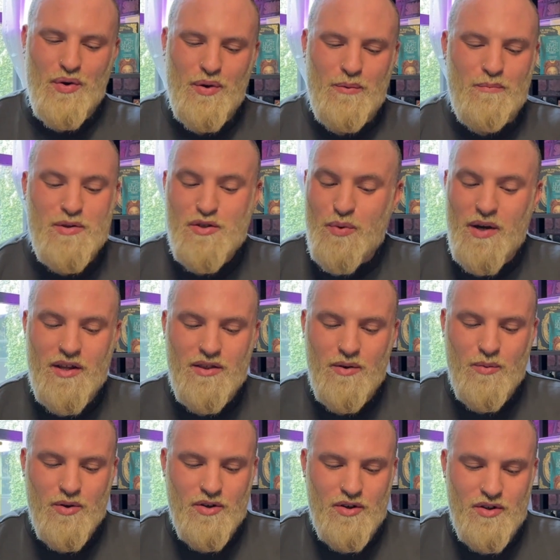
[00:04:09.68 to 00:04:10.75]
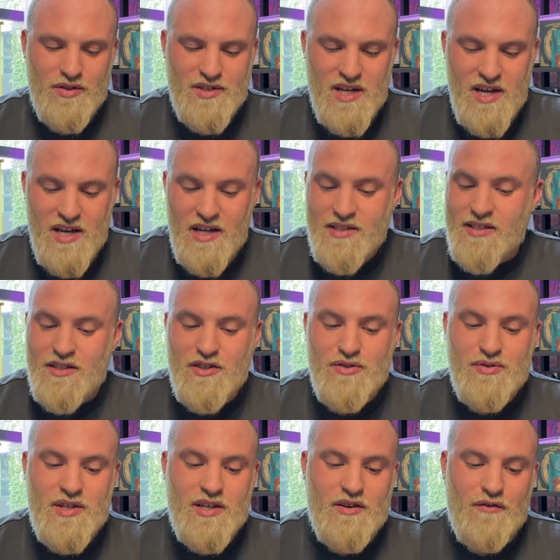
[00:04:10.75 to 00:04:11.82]
Between the Worlds is a
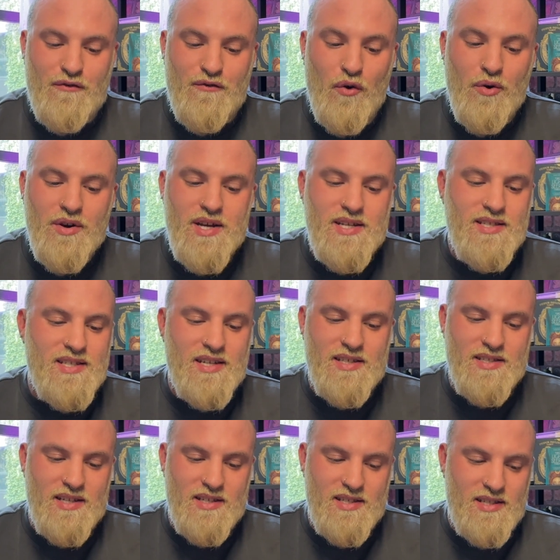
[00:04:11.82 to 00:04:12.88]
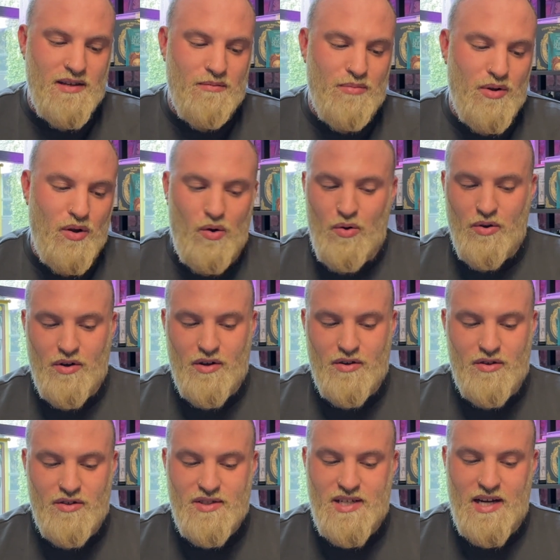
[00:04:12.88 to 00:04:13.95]
unique 46-symbol
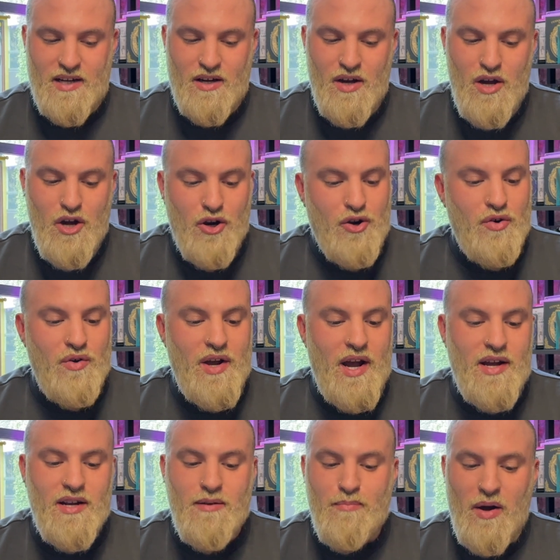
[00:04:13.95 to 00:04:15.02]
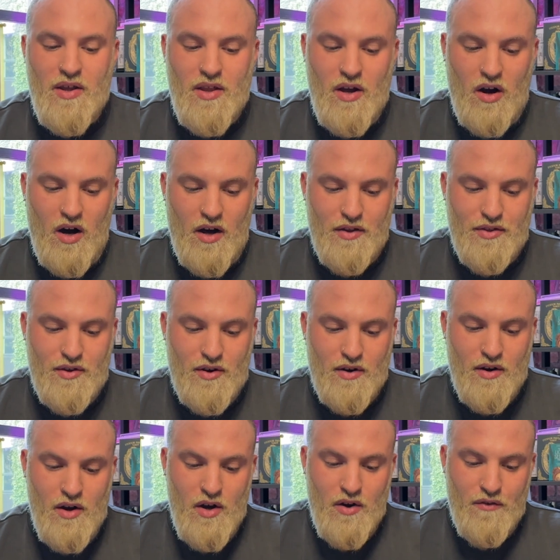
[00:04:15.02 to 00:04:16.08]
oracle deck created by the
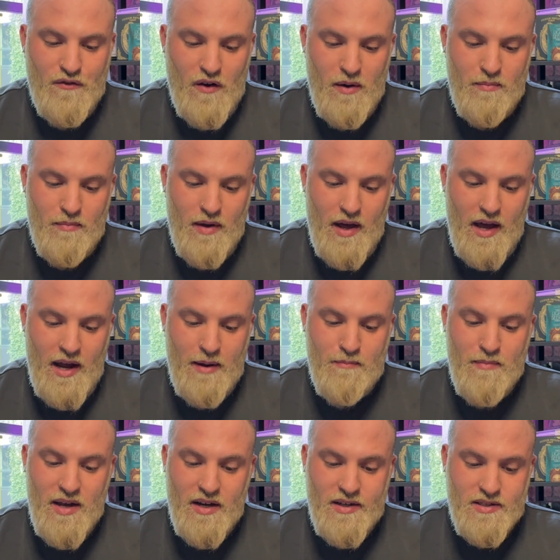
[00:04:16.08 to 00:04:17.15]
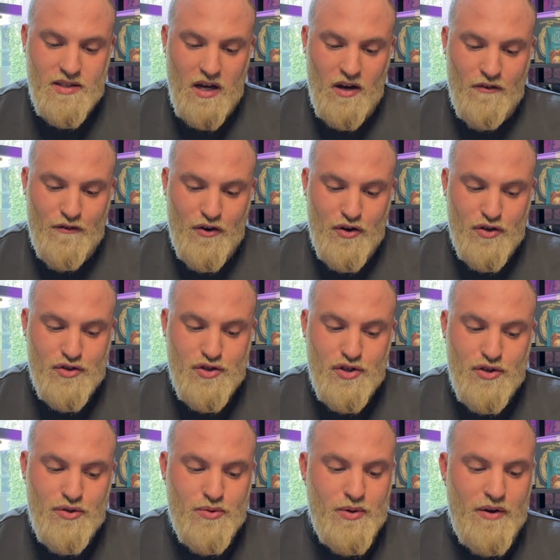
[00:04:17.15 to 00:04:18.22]
author from a mix of her
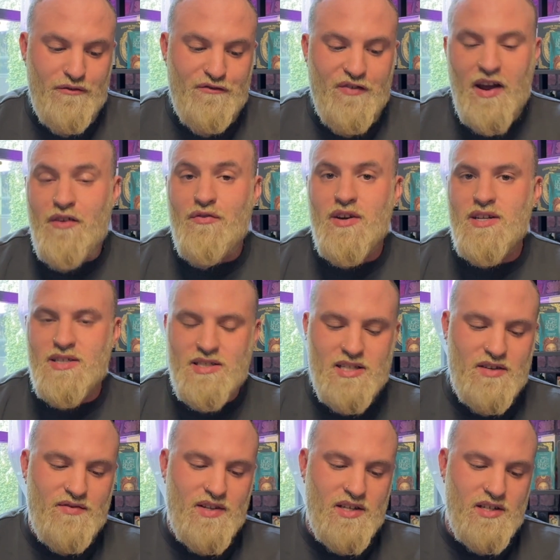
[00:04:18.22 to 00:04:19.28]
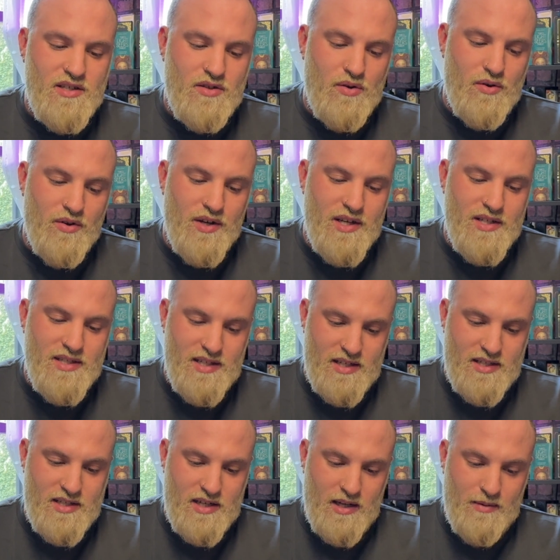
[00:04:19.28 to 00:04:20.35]
two favorite divinatory
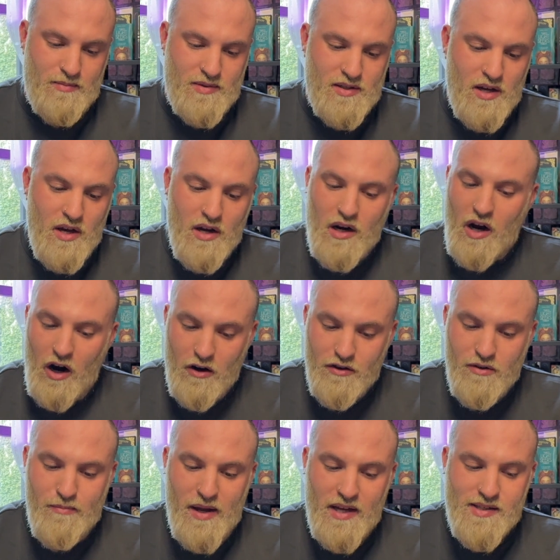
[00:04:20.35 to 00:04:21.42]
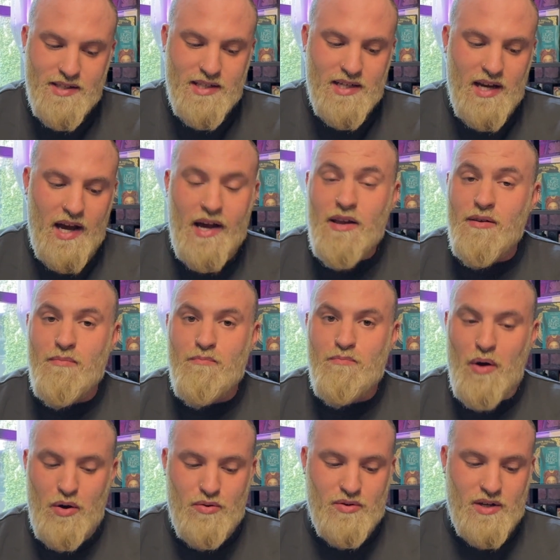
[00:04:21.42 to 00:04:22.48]
systems, cartomancy and
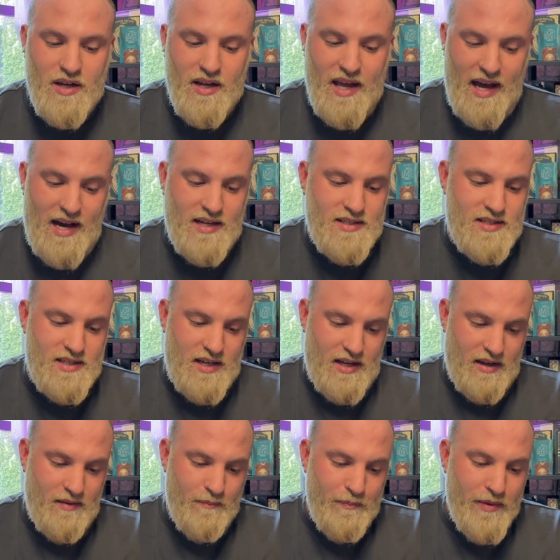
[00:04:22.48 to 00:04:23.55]
bone casting.